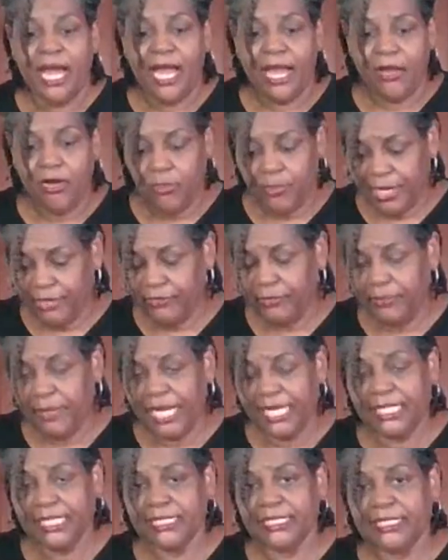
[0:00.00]
I hope
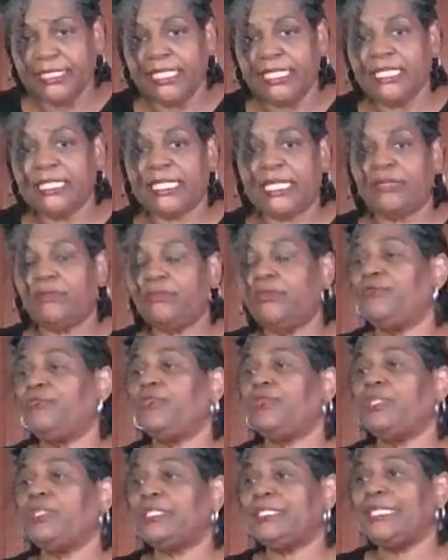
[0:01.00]
everybody can see this. I don't know if
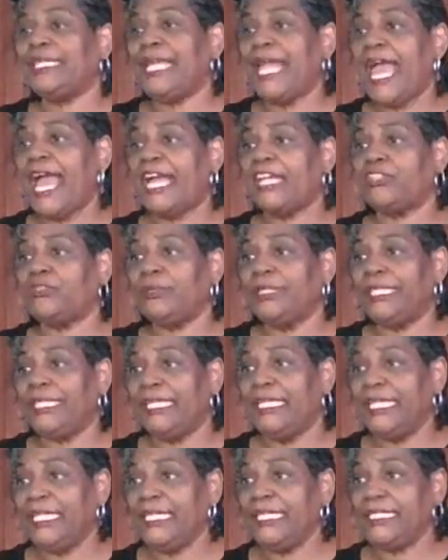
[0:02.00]
you can see actually
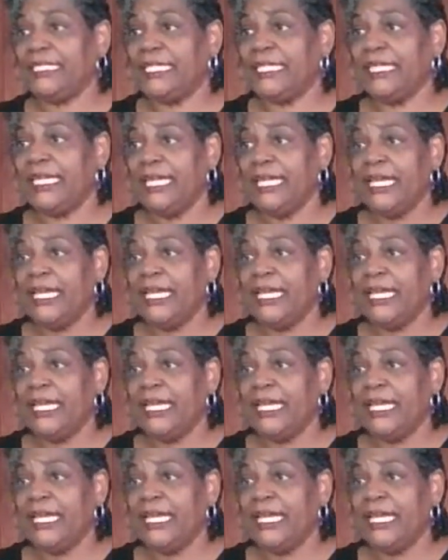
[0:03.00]
in it,